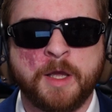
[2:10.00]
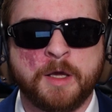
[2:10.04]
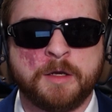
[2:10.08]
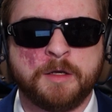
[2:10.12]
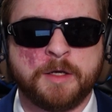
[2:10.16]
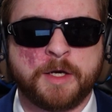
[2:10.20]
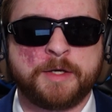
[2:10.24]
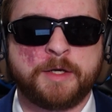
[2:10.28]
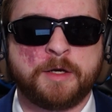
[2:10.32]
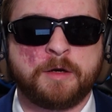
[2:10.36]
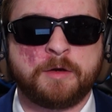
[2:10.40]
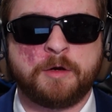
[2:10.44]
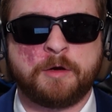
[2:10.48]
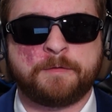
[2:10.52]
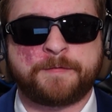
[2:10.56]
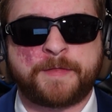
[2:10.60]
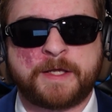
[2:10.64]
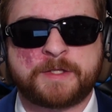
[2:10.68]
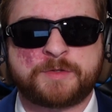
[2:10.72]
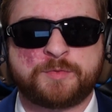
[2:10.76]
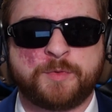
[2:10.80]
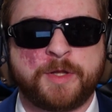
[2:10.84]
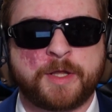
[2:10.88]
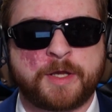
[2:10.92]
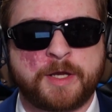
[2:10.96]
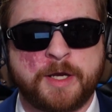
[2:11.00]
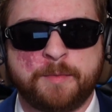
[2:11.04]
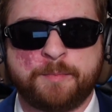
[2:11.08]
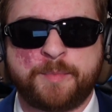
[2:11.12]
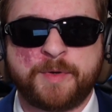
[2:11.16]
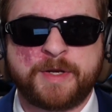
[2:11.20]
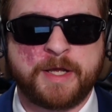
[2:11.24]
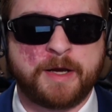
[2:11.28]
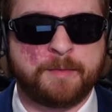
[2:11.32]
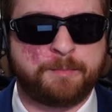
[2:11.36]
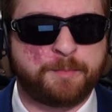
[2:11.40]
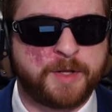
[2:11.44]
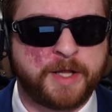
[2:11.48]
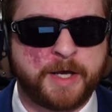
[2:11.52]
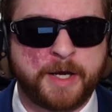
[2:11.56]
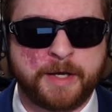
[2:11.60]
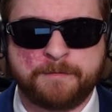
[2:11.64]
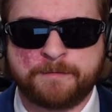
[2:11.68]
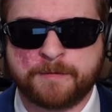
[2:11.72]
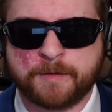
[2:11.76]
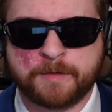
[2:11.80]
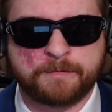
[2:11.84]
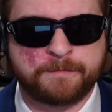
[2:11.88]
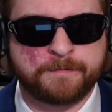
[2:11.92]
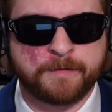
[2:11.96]
Now, I don't know if that's when the company applied
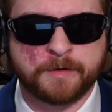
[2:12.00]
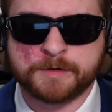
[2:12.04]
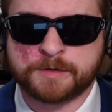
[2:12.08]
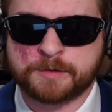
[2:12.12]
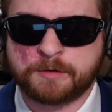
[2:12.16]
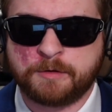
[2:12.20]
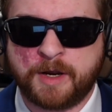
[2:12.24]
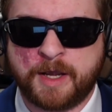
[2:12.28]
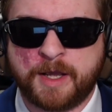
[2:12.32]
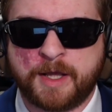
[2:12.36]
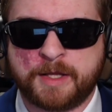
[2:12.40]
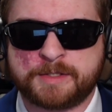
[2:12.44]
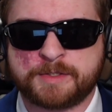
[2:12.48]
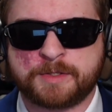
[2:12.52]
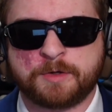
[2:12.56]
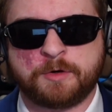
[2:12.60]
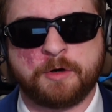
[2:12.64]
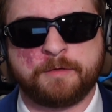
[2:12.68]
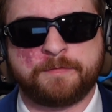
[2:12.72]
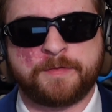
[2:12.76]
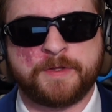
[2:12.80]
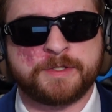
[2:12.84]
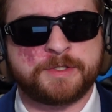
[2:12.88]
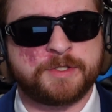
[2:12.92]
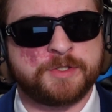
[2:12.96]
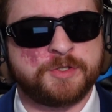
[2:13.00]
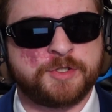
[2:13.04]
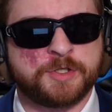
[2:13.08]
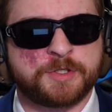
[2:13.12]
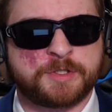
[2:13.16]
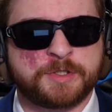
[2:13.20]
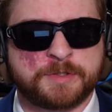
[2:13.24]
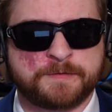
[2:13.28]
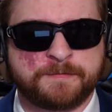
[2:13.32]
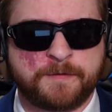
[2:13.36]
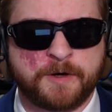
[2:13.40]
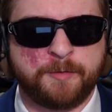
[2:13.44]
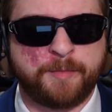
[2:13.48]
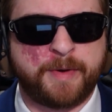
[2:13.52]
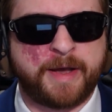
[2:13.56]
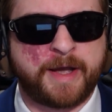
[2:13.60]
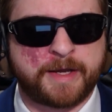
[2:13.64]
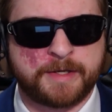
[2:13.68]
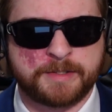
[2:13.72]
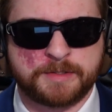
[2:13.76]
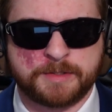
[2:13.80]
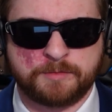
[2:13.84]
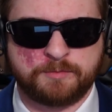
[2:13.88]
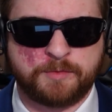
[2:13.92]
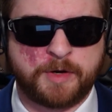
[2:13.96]
for the first grants, or if this is just as far back
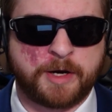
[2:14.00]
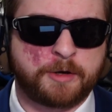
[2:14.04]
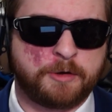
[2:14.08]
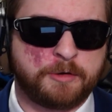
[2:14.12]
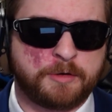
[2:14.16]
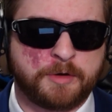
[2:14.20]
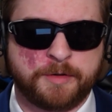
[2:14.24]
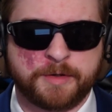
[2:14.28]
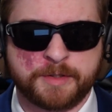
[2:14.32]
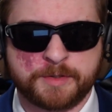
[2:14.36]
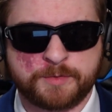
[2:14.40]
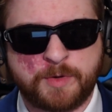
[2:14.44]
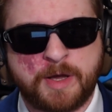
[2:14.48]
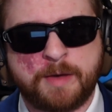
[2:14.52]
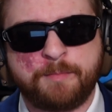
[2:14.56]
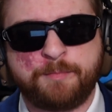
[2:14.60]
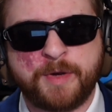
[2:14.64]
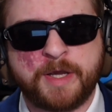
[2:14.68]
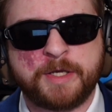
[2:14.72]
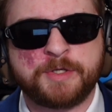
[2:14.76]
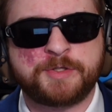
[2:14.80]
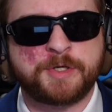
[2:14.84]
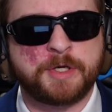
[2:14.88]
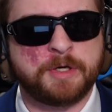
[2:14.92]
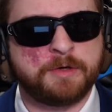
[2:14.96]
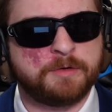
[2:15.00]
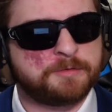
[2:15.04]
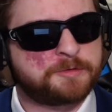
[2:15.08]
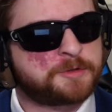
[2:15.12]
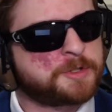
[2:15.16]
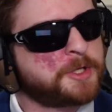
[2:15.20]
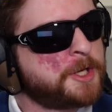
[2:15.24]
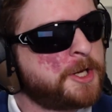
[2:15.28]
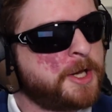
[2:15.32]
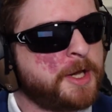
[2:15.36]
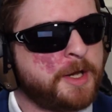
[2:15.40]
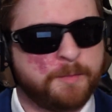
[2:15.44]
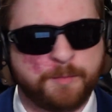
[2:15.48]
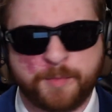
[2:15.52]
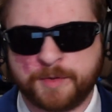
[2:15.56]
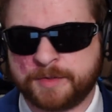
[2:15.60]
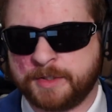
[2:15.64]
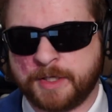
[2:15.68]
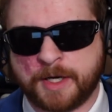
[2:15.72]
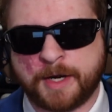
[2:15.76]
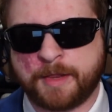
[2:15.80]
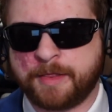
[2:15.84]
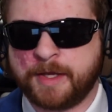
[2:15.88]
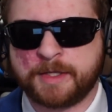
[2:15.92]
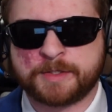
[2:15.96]
as the record on this webpage goes, but
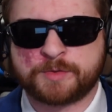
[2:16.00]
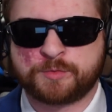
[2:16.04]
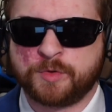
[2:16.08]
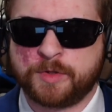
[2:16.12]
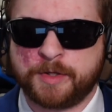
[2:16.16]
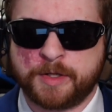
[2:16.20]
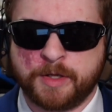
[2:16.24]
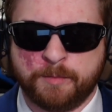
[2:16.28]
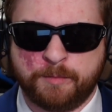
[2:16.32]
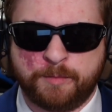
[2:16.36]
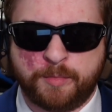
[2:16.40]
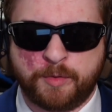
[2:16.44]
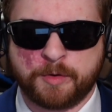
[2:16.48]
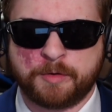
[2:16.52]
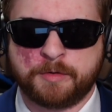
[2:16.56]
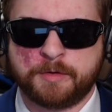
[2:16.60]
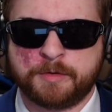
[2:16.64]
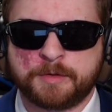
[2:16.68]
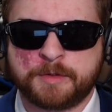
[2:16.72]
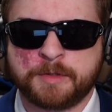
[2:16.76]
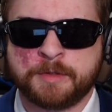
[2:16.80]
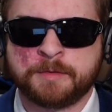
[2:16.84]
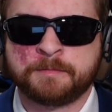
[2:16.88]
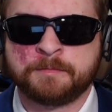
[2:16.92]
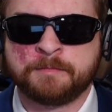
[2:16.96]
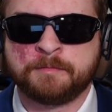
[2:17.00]
none of that's really important.